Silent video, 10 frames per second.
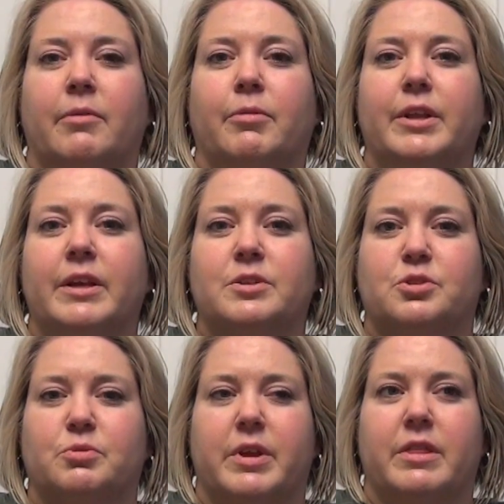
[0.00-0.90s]
I really
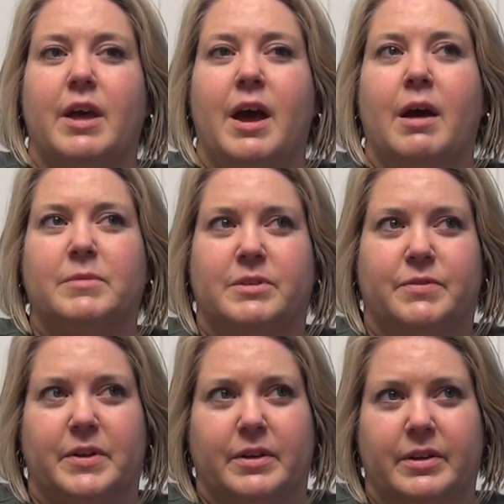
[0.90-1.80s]
enjoyed the
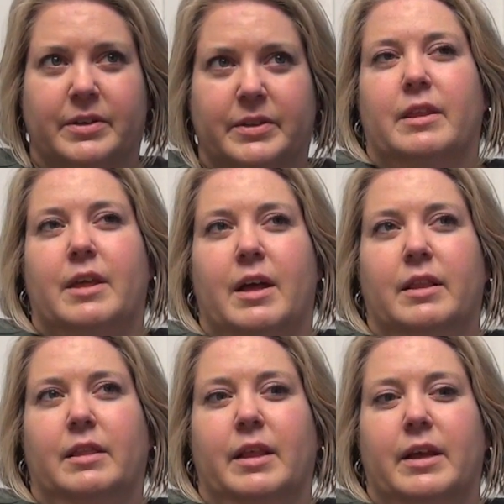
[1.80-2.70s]
atmosphere
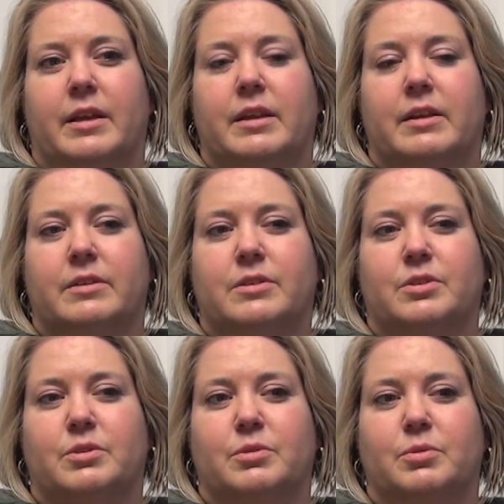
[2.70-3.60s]
that led
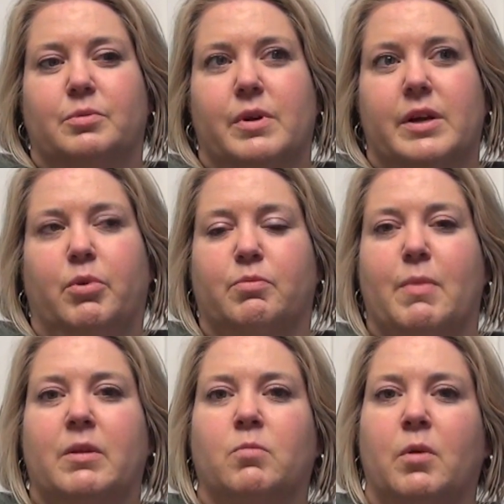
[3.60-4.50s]
to both
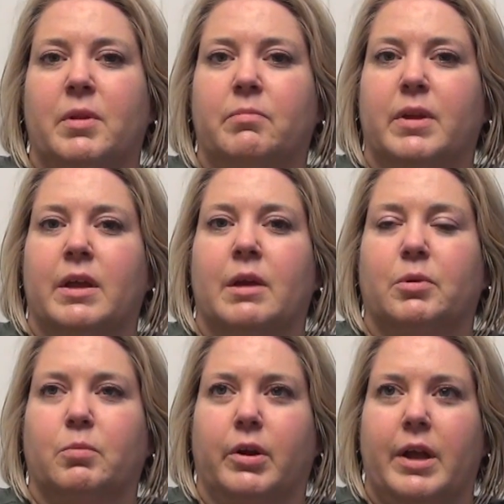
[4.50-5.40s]
men and women being
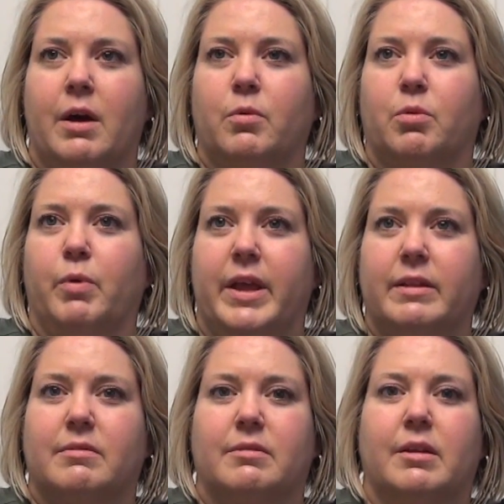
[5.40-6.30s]
able to work out with
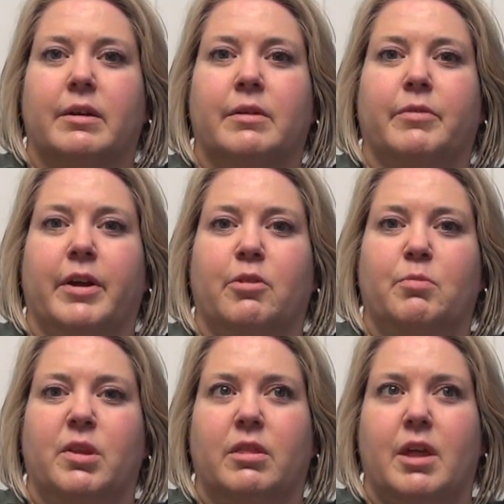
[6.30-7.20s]
weights in an
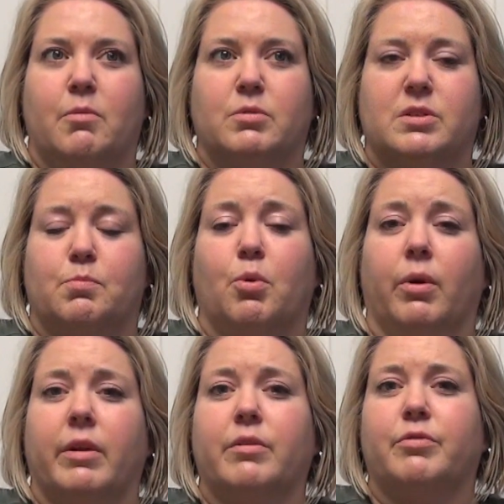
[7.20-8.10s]
environment that was
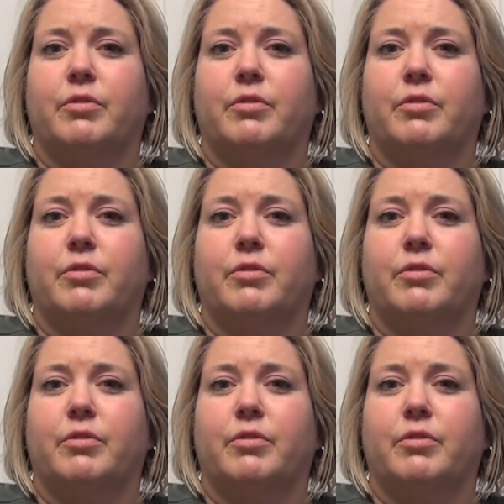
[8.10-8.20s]
supportive.